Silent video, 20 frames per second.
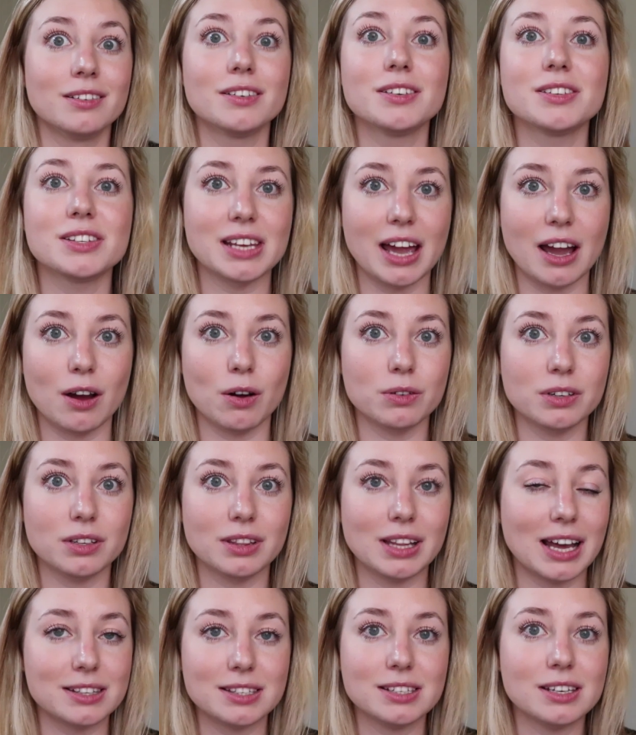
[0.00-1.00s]
sound.
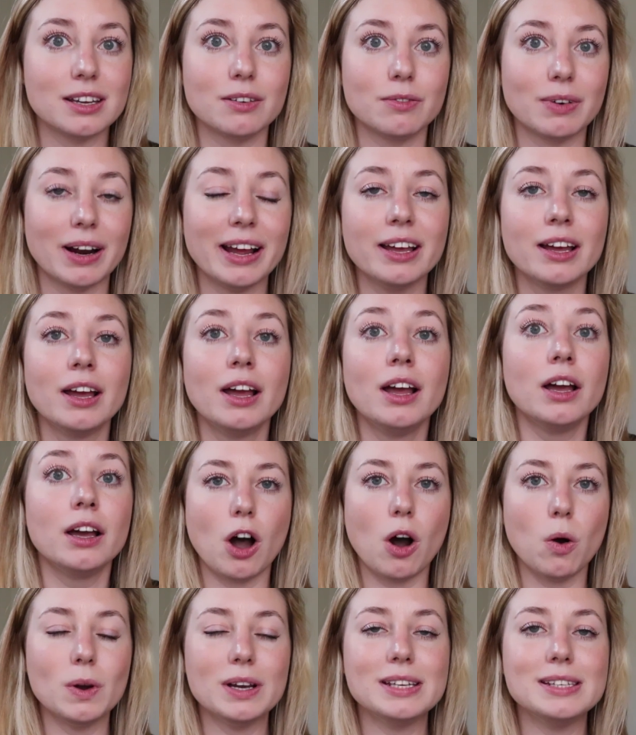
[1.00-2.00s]
That's it, right?
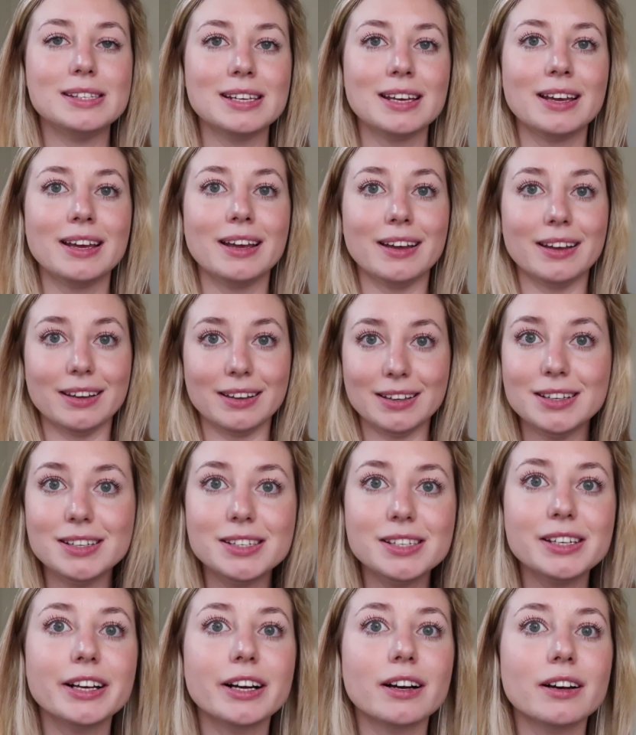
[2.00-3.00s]
Always
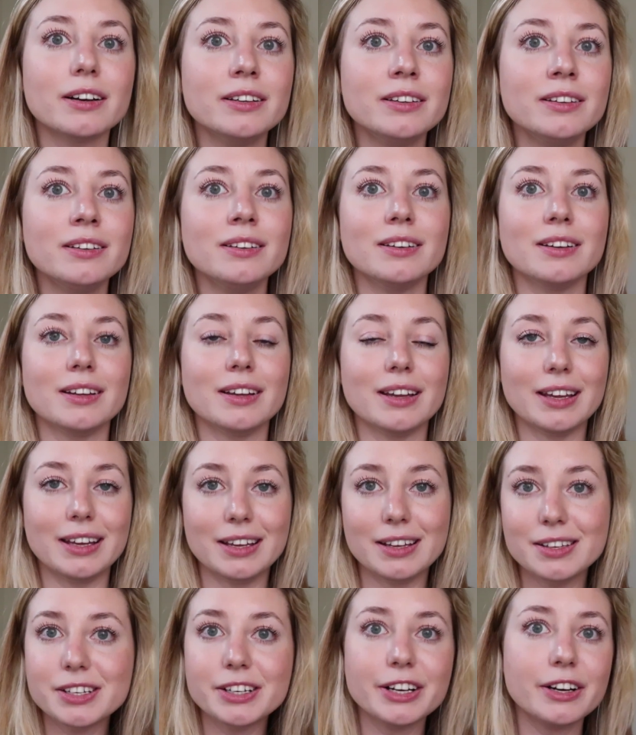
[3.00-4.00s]
easier and
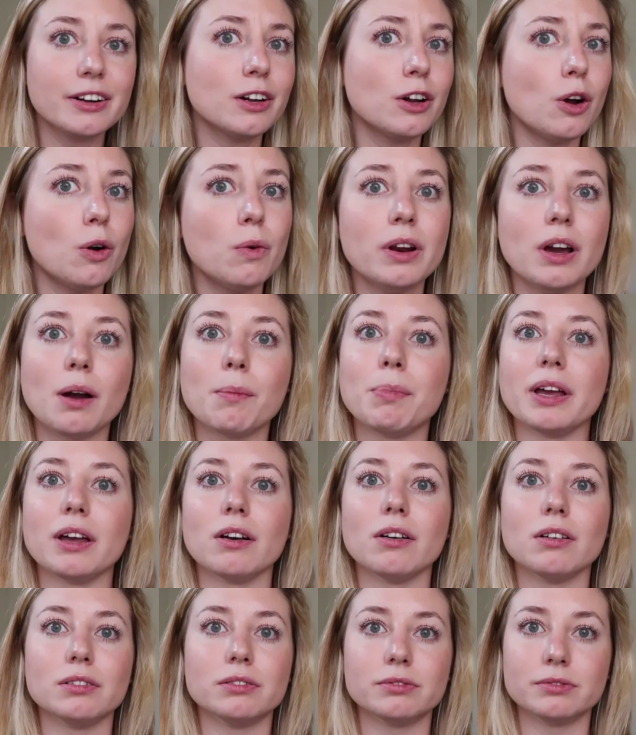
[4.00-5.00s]
going
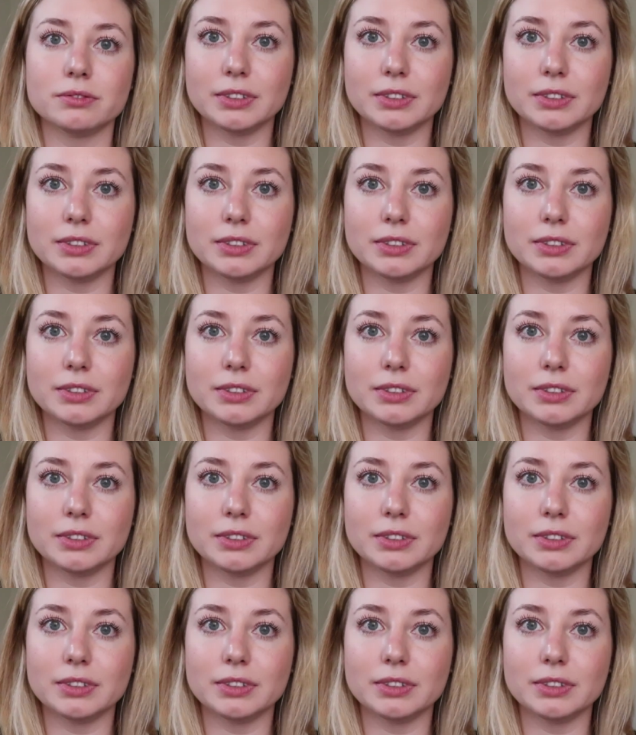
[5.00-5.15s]
uphill.